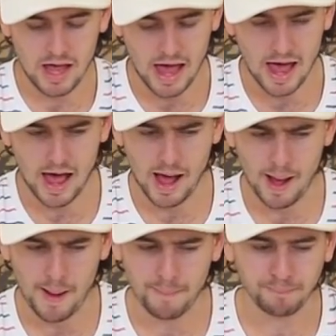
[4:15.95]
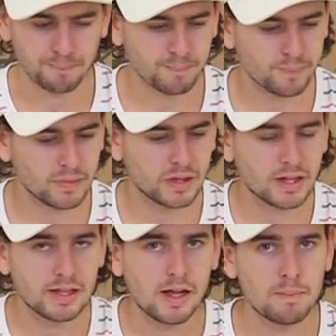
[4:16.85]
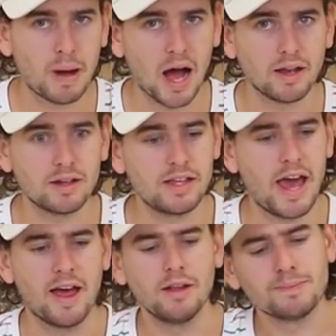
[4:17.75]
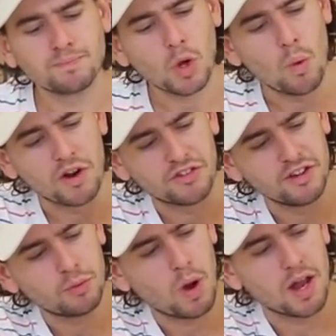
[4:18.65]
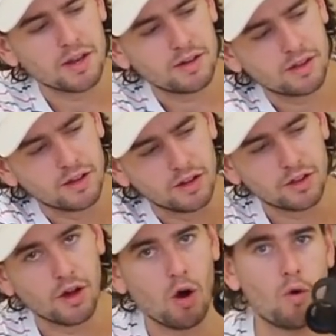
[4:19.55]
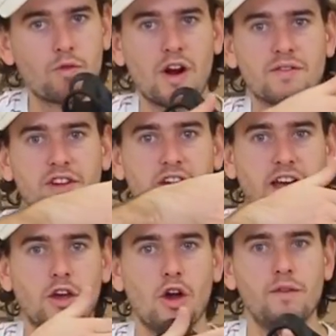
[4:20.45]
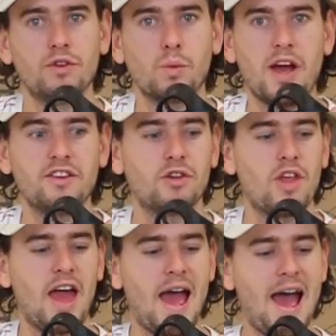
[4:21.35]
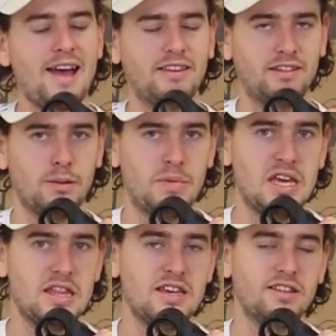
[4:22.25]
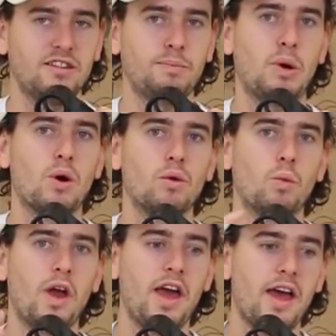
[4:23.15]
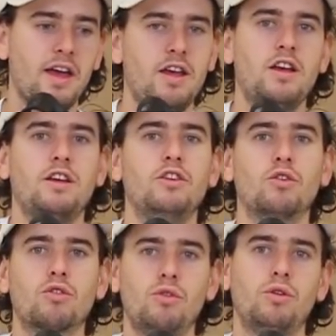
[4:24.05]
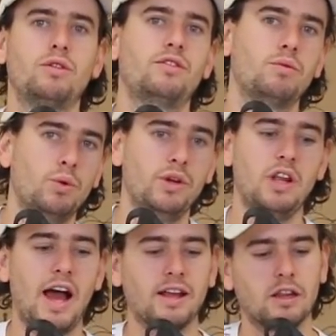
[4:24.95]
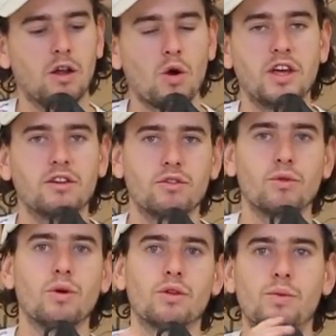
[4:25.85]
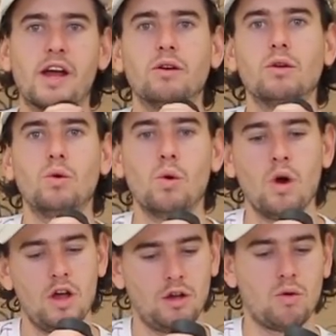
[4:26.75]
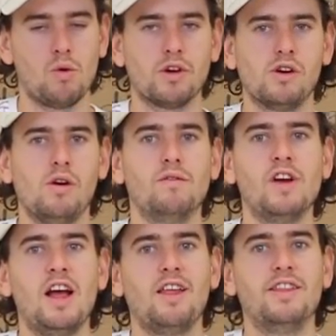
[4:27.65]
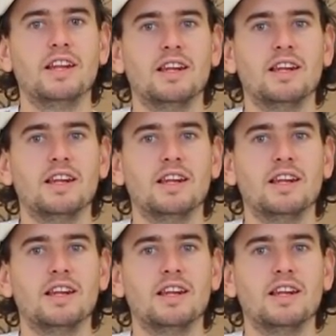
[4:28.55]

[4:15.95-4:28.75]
But yeah, whereas this one, the whole front of the deck curves away, so there has to be this spot where your crooks would like lock into on the rail or corner of the